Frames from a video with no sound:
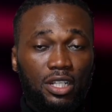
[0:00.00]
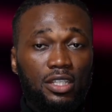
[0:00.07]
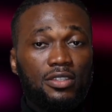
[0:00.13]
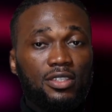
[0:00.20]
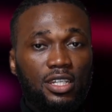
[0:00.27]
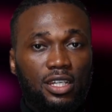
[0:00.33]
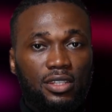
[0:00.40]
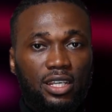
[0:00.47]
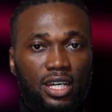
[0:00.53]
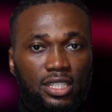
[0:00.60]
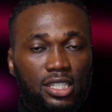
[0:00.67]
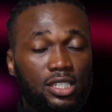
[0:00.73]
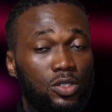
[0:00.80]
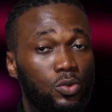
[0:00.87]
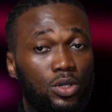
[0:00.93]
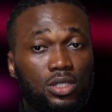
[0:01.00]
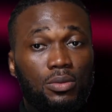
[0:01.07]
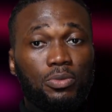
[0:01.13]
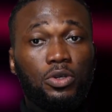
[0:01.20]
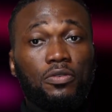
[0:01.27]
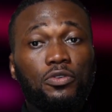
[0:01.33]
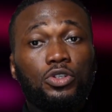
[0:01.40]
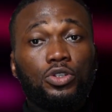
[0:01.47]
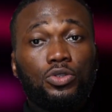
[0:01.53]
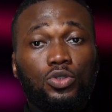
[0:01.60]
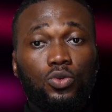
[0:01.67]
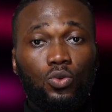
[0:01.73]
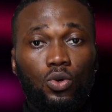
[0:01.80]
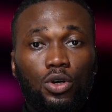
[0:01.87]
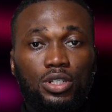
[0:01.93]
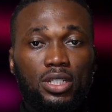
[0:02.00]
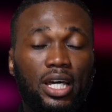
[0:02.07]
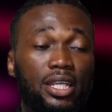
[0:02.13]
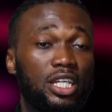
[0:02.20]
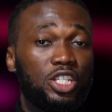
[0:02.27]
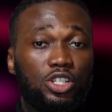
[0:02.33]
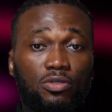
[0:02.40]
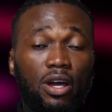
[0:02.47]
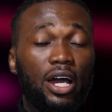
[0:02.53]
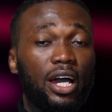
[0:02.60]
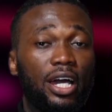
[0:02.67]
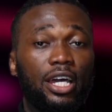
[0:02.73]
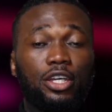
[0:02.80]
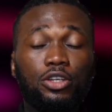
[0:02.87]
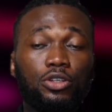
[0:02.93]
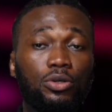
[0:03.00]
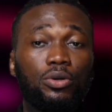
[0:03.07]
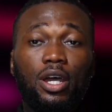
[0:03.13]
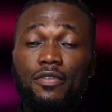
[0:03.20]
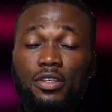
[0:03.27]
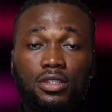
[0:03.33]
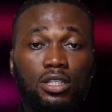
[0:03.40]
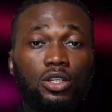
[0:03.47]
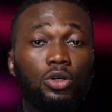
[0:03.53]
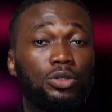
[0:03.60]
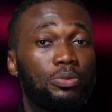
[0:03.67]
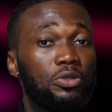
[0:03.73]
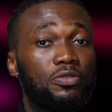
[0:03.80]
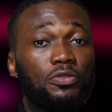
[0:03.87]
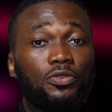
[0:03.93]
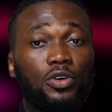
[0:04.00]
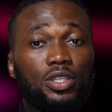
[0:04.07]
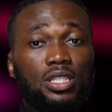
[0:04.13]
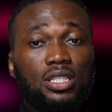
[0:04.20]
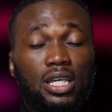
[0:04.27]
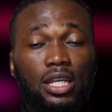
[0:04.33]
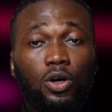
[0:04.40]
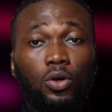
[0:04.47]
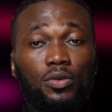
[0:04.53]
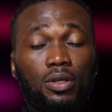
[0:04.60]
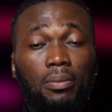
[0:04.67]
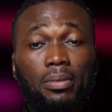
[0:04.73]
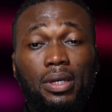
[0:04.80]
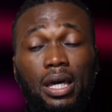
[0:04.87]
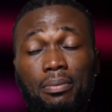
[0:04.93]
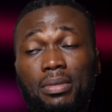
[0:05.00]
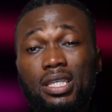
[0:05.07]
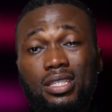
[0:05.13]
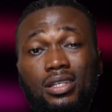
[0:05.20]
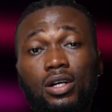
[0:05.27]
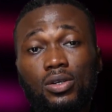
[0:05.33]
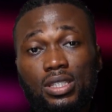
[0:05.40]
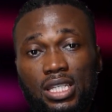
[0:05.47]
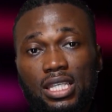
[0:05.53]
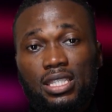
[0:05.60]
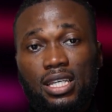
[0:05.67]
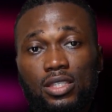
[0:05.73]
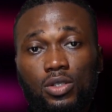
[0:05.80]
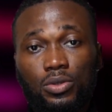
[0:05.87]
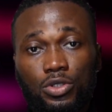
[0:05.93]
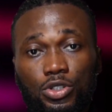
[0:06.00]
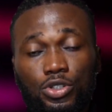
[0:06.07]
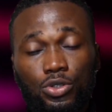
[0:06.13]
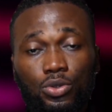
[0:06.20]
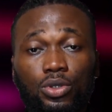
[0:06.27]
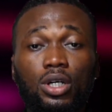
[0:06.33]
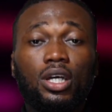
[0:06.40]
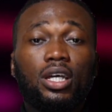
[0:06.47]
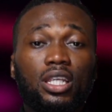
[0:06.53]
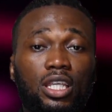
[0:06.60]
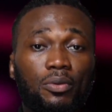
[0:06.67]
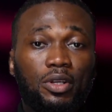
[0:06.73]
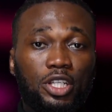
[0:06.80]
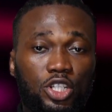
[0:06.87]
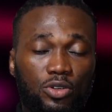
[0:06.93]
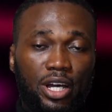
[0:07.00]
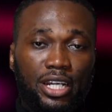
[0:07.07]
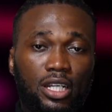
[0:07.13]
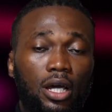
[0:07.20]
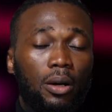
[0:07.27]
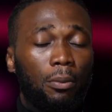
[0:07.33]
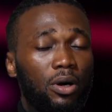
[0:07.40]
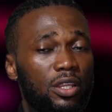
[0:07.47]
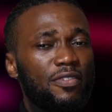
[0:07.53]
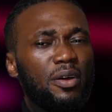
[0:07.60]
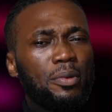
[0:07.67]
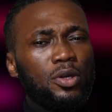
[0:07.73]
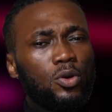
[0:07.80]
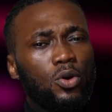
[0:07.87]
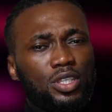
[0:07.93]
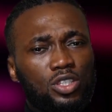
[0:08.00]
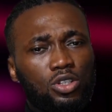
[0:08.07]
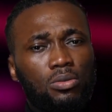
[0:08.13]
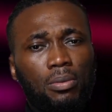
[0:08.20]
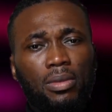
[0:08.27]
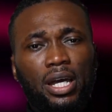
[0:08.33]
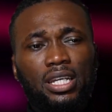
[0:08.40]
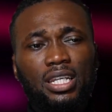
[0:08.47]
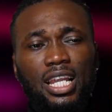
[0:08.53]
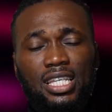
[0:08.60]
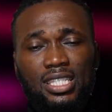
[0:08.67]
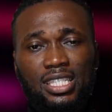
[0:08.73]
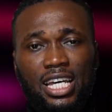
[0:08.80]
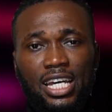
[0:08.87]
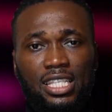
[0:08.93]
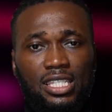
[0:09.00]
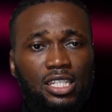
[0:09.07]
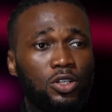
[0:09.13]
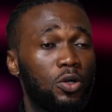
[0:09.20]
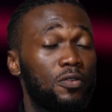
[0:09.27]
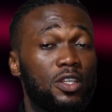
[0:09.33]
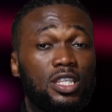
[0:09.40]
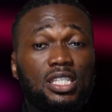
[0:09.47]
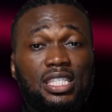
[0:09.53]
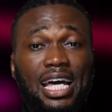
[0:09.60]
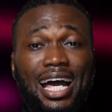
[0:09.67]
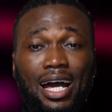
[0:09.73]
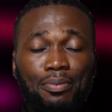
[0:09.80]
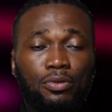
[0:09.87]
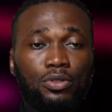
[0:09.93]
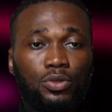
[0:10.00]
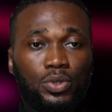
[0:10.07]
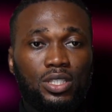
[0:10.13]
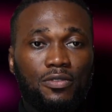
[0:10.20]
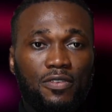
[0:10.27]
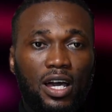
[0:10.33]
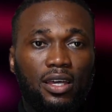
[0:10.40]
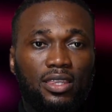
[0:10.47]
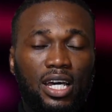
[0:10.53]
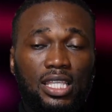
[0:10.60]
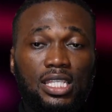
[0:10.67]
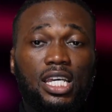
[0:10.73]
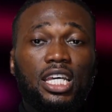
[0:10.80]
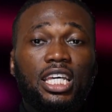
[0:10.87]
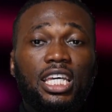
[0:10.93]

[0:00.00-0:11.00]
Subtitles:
really think that it was a beautiful show to watch. Like, they try, you know, everything, all the beautiful voices and all the amazing contestants on the show, they really tried. But the very question in my mind last night, in all the things that happened, was the fact that